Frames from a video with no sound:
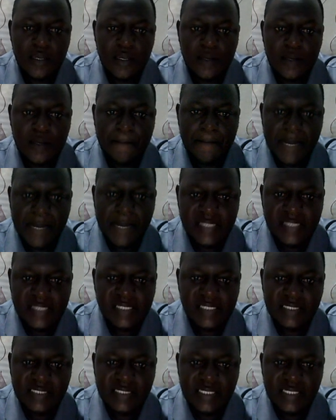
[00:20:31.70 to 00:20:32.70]

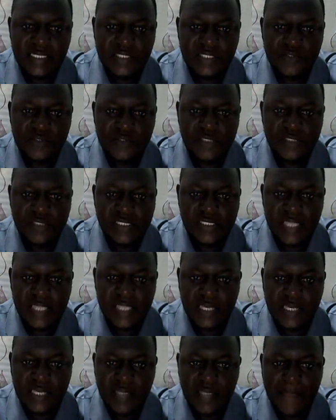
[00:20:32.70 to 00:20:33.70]
master title
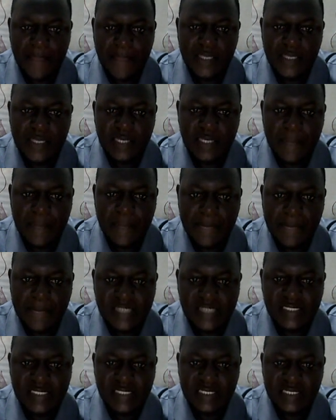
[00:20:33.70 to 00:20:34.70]
style, the
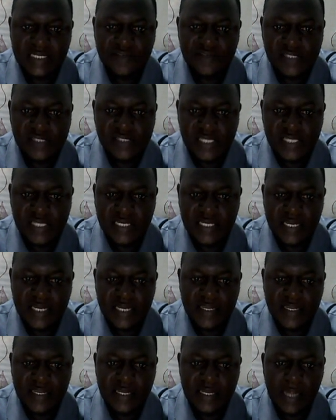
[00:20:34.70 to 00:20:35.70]
master title slide and
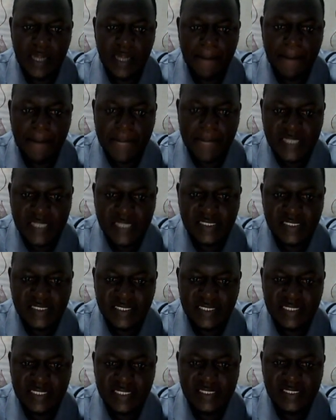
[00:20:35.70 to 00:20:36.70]
then the master
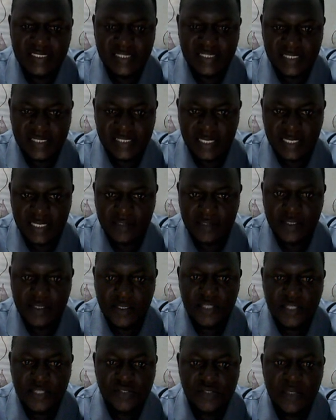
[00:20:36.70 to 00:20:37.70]
text style.
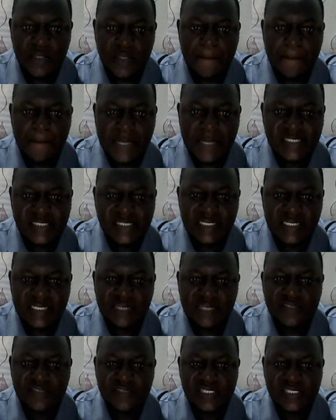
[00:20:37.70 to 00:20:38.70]
So the master
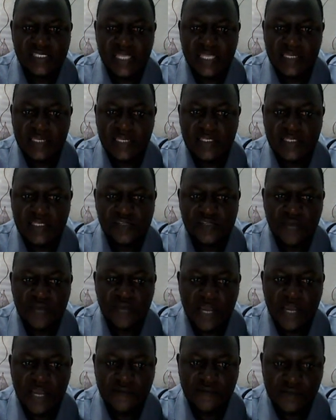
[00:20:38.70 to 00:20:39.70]
title slide is to
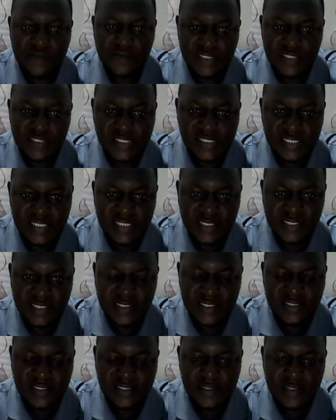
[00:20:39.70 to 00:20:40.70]
have all these
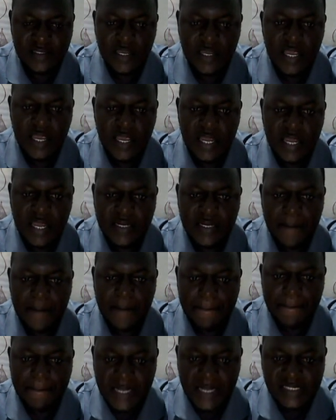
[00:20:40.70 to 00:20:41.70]
changes, and the
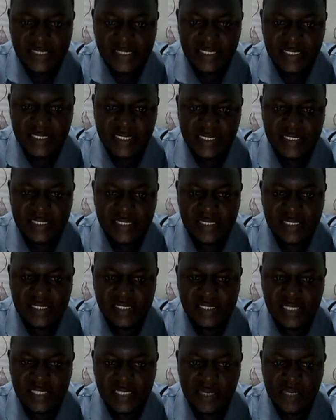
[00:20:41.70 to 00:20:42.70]
master text
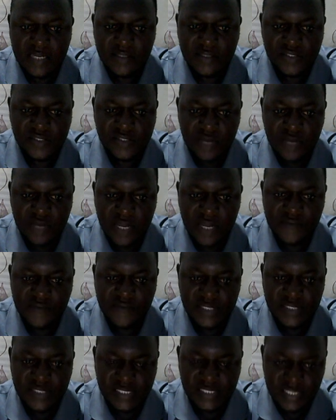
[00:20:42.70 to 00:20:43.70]
style is to have
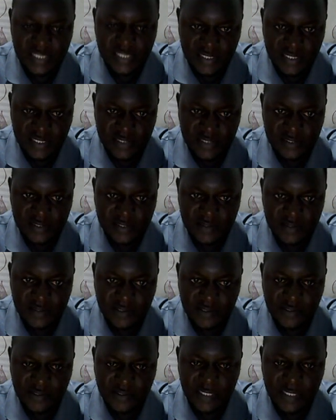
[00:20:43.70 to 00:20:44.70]
these changes.
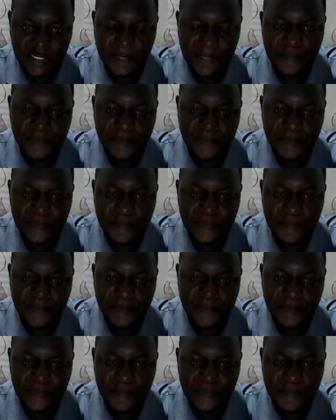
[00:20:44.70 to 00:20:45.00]
Okay,